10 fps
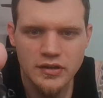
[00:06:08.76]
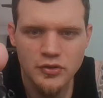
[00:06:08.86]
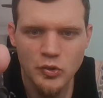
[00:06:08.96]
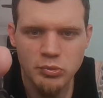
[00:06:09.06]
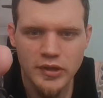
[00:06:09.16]

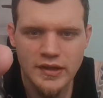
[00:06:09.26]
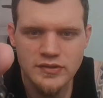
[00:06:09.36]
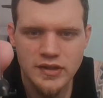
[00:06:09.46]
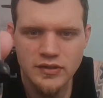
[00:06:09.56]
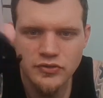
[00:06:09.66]
little
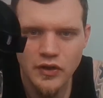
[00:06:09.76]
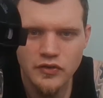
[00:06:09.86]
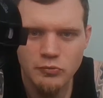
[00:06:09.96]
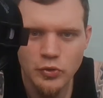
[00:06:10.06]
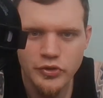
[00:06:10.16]
plastic
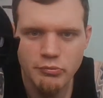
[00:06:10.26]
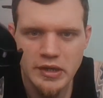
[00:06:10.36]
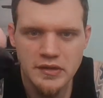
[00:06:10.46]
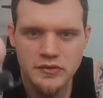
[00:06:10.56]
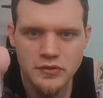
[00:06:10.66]
injection molded
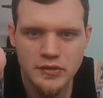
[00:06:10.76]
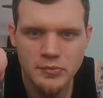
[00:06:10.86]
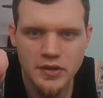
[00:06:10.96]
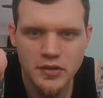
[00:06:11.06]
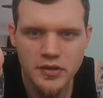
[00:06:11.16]
base or
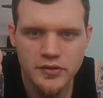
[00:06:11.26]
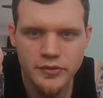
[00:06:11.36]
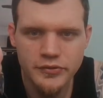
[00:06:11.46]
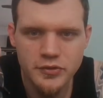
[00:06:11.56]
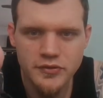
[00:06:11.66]
something along
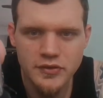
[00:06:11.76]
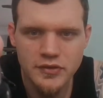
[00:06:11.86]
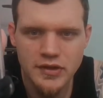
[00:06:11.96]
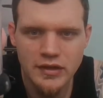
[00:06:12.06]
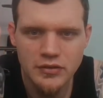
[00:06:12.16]
those sorts, and it's
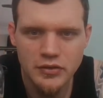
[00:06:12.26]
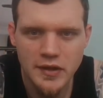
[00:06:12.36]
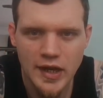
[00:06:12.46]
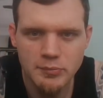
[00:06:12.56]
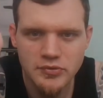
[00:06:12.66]
got a little
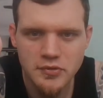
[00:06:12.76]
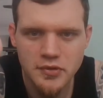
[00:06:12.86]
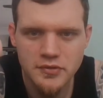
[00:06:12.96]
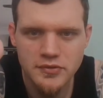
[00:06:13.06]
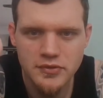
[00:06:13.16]
capsule
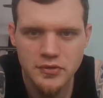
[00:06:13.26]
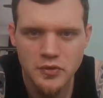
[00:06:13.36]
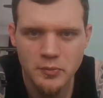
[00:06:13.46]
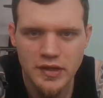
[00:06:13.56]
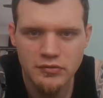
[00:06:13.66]
and just a little
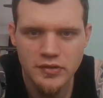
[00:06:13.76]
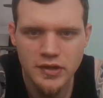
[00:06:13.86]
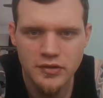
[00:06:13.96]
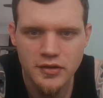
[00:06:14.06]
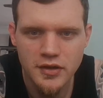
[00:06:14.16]

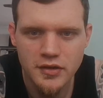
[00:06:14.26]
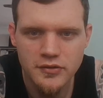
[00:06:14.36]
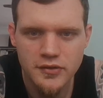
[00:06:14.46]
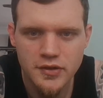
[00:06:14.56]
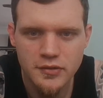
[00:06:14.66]
minifigure in there.
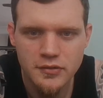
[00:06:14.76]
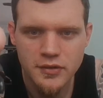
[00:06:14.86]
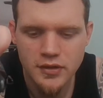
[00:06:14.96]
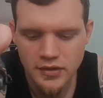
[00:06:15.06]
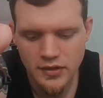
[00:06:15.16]
So
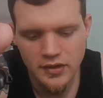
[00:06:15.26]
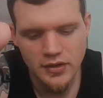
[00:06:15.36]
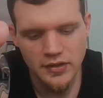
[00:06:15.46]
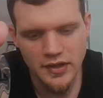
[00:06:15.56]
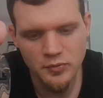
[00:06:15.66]

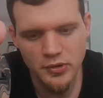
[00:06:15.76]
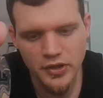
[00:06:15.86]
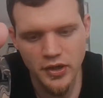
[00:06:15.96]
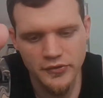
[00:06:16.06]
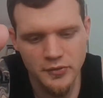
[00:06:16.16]
that's pretty
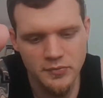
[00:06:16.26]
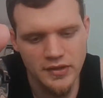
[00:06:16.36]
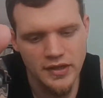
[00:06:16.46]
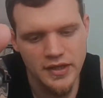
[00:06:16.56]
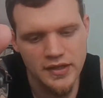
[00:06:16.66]
awesome.
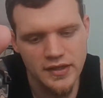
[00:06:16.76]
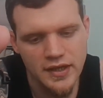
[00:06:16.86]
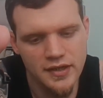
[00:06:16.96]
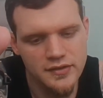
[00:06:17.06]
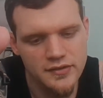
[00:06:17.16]
I like
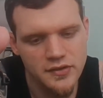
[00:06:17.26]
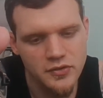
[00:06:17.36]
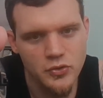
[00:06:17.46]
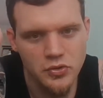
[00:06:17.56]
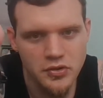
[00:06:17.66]
that. So
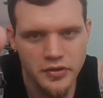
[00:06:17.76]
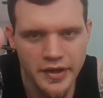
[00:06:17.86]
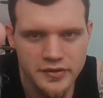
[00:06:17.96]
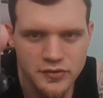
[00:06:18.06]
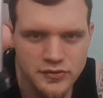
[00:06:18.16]
cool little
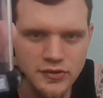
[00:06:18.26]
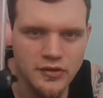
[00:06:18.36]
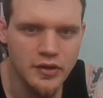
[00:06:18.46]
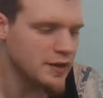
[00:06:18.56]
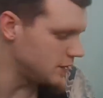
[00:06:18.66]
Exorcist
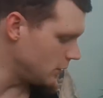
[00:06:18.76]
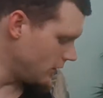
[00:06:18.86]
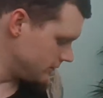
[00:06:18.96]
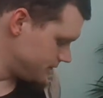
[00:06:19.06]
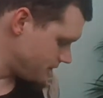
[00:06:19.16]

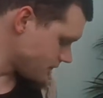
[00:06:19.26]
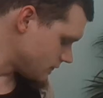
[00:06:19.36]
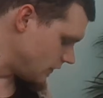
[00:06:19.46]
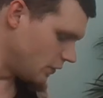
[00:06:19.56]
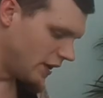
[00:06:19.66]
collectible.
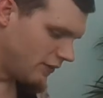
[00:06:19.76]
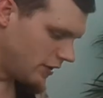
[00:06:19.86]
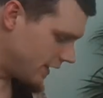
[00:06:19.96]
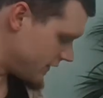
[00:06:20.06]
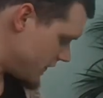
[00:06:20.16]
Don't have a
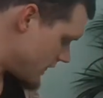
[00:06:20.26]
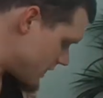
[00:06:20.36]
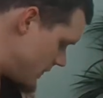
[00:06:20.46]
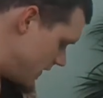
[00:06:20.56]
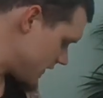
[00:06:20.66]
lot of stuff
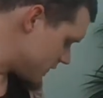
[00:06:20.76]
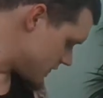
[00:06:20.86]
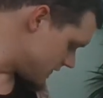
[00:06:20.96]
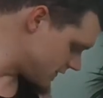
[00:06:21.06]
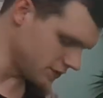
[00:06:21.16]
from The
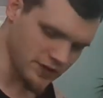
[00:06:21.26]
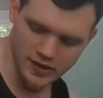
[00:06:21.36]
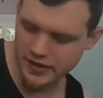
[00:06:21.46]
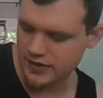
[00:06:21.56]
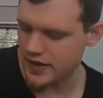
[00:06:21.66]
Exorcist, so I
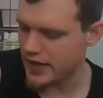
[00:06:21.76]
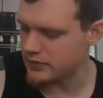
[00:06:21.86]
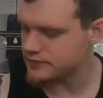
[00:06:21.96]
like that.